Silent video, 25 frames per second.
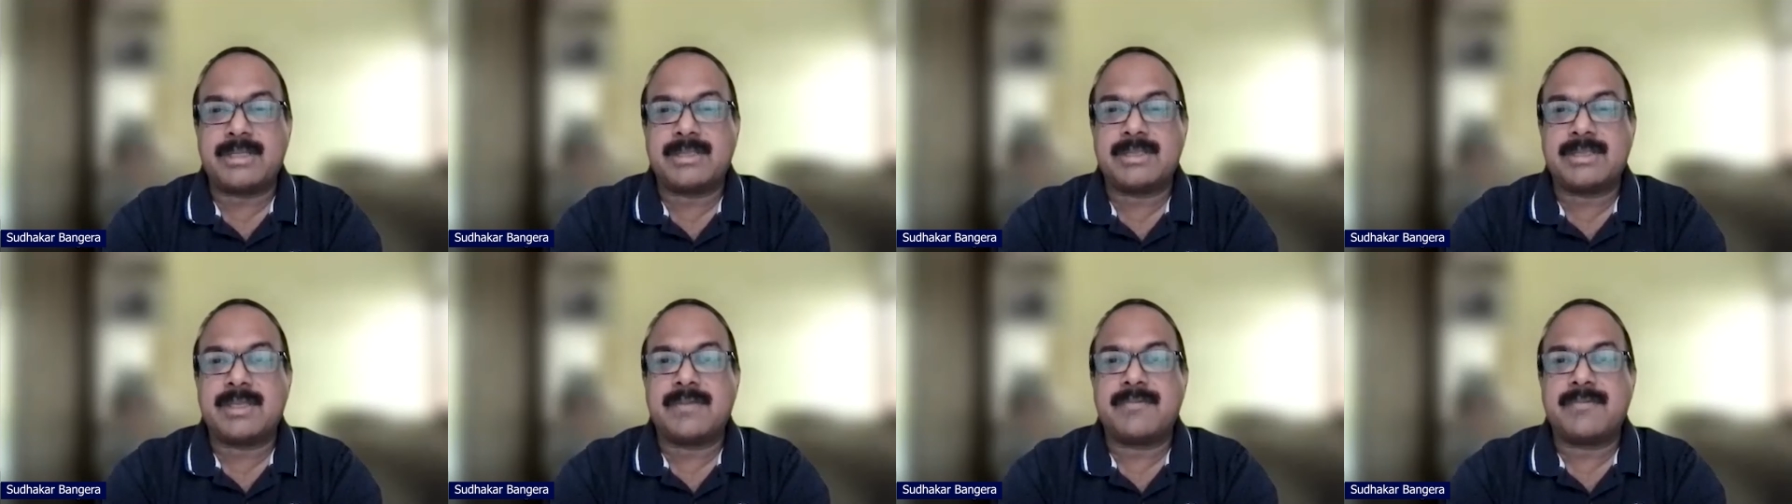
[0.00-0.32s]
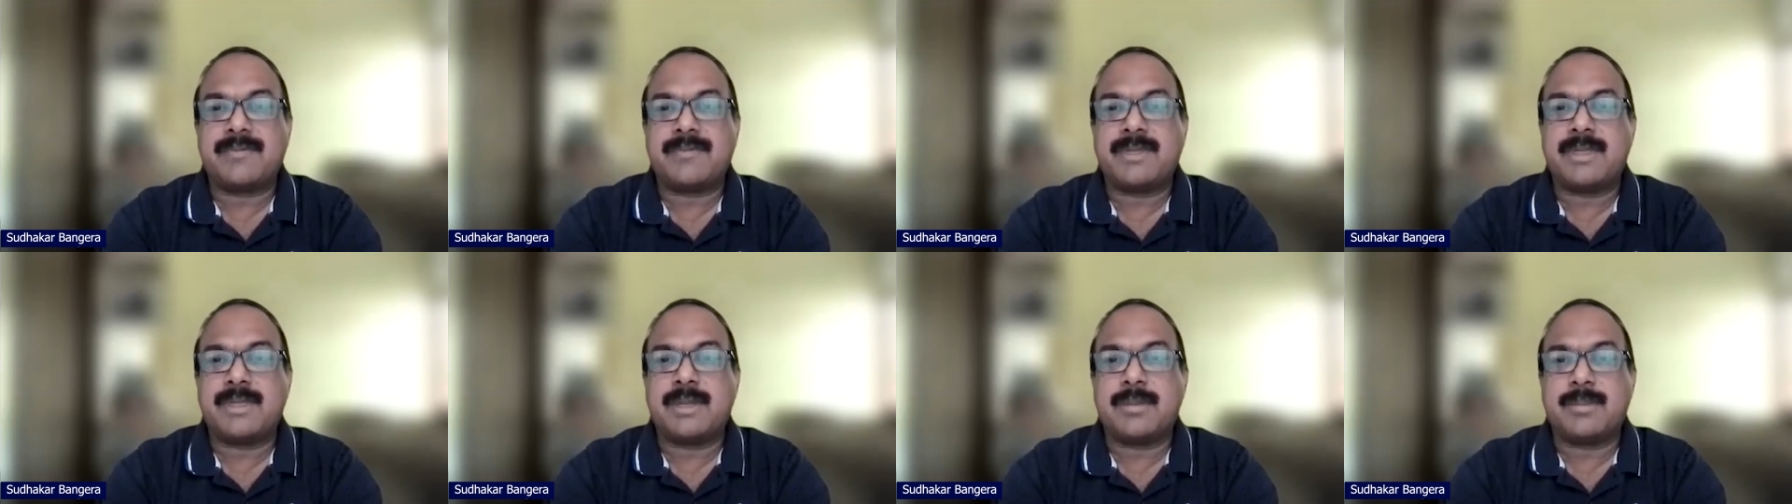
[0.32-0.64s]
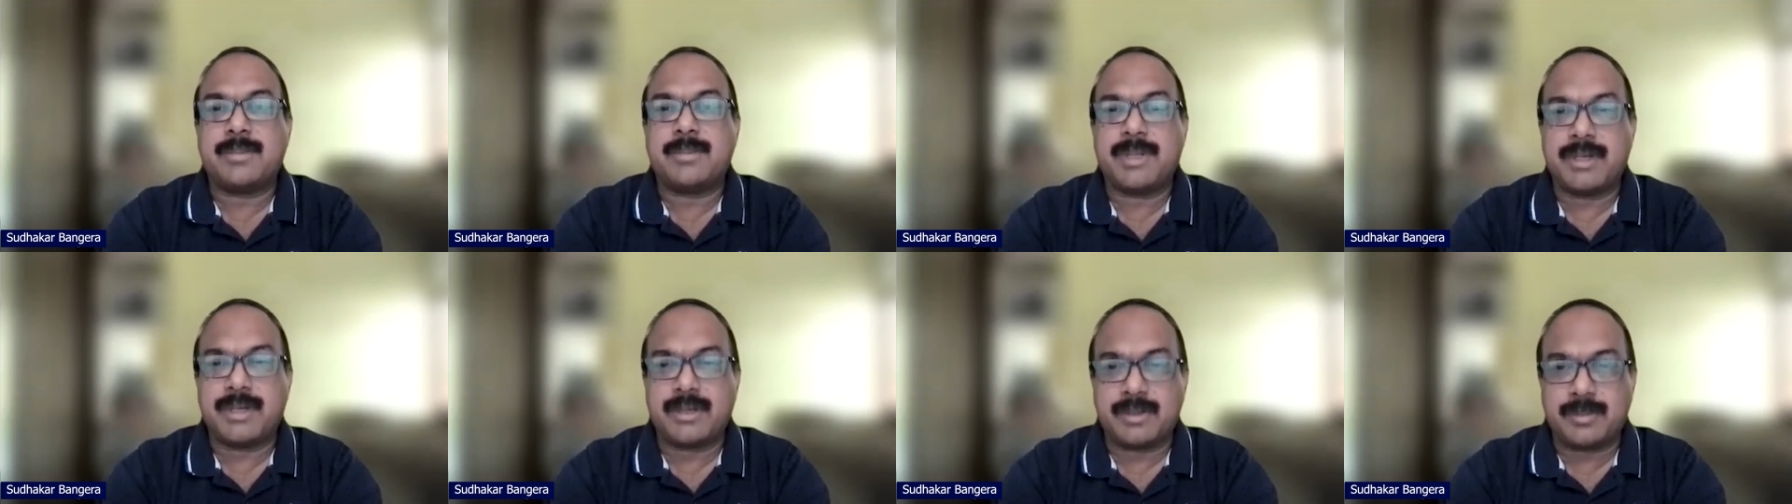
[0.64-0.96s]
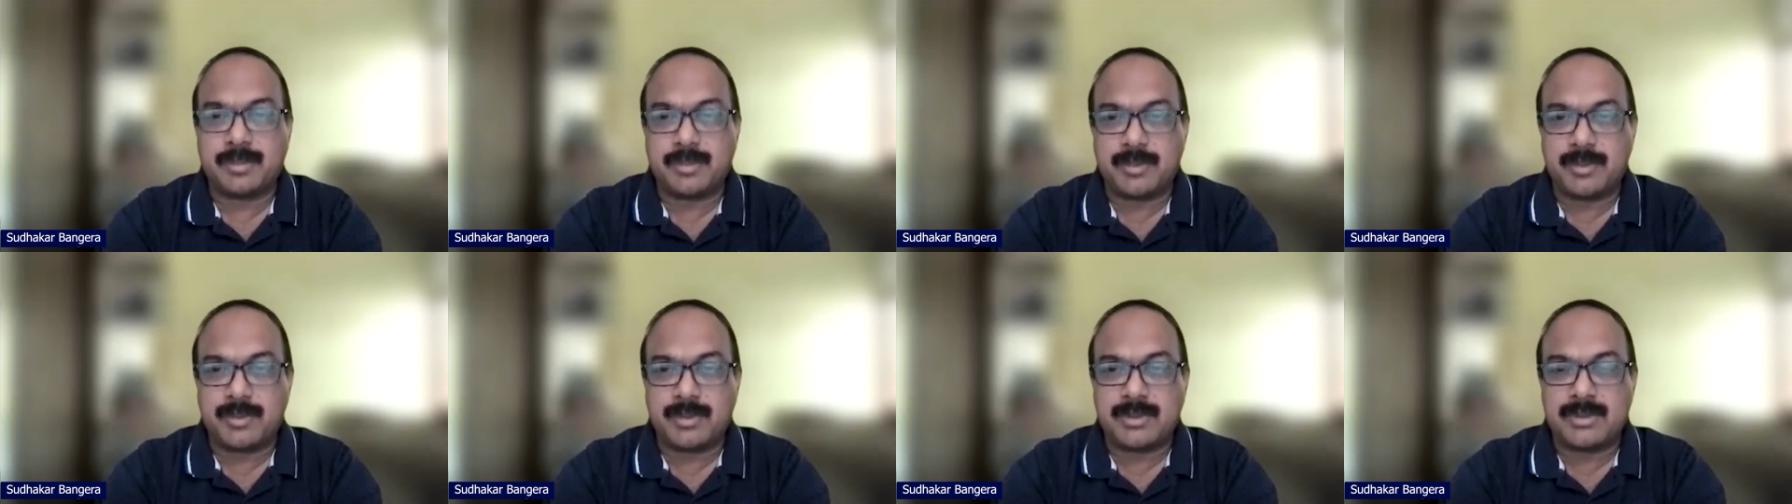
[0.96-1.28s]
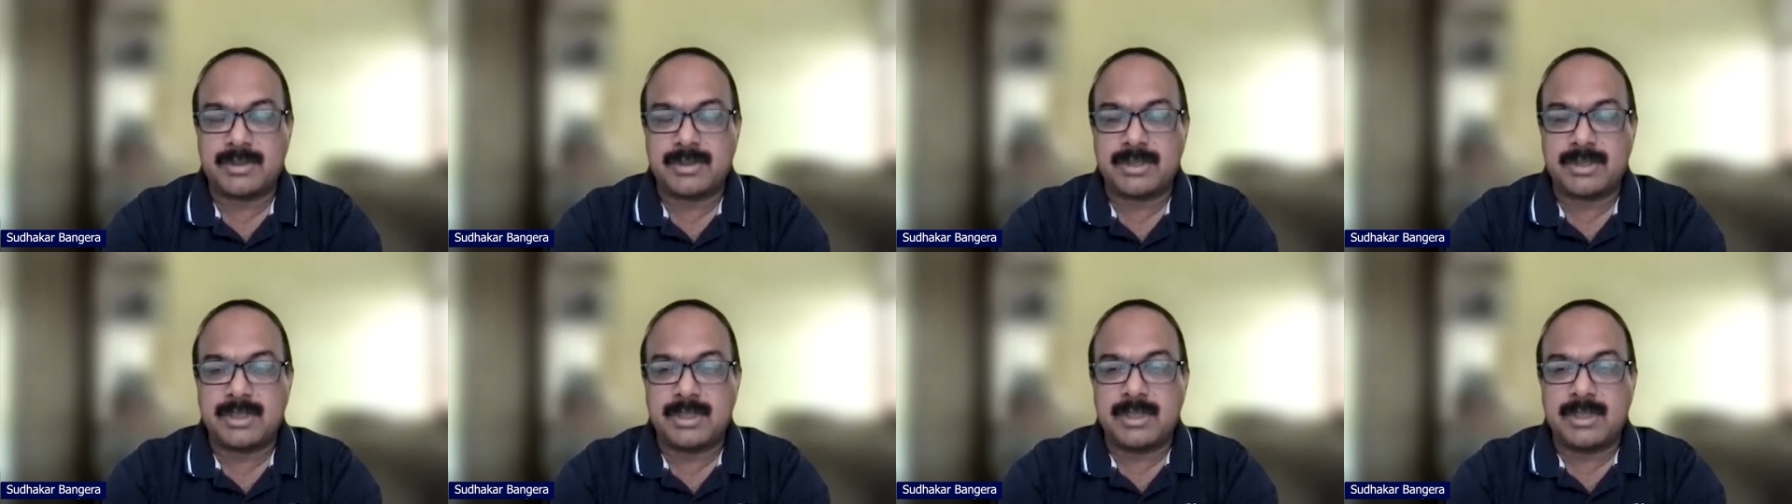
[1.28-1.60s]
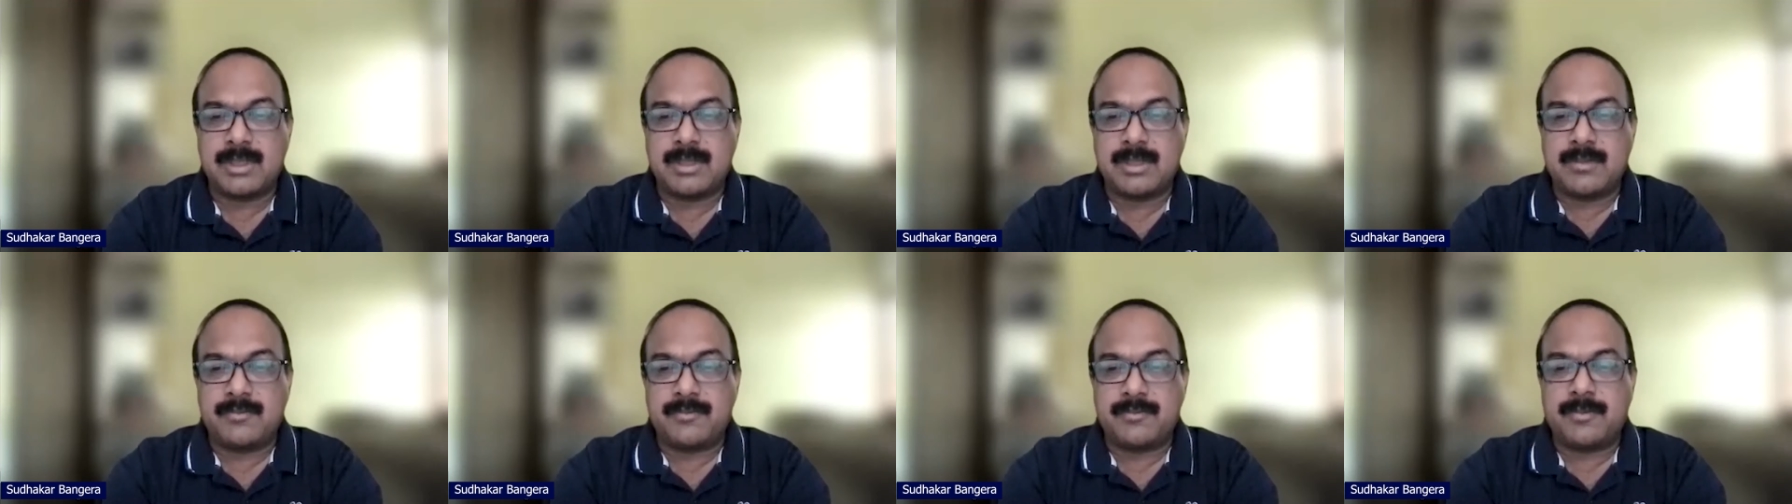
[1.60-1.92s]
safety update reports,
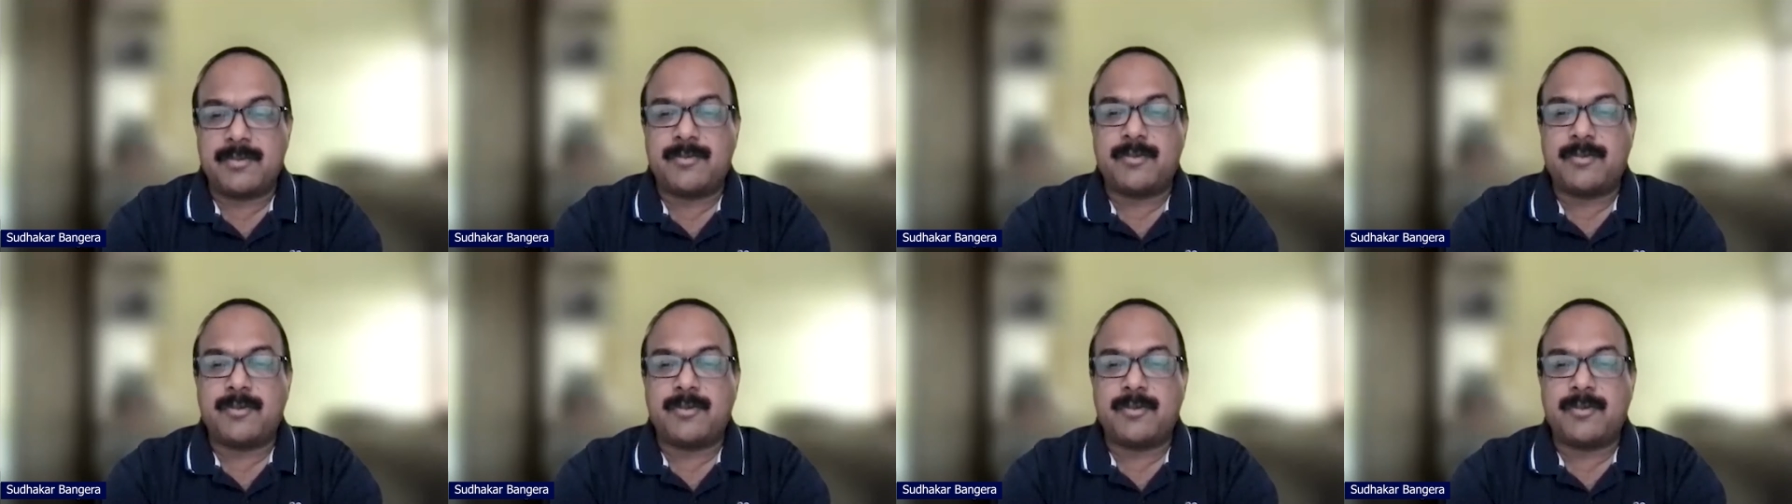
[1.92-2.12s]
for mm-hmm.